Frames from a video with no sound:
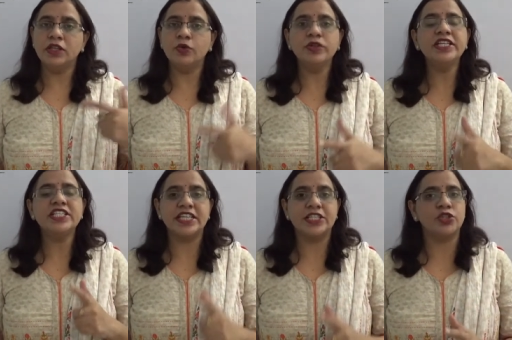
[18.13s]
the only
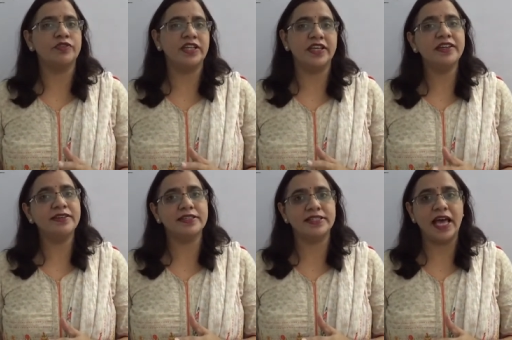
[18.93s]
change over here
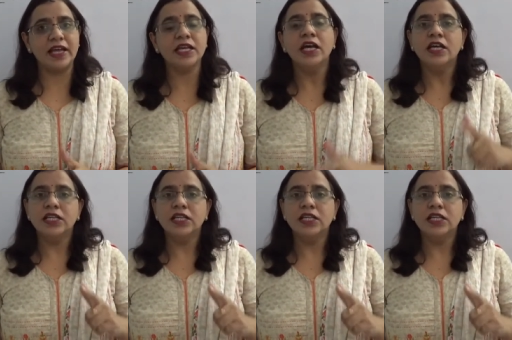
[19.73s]
is that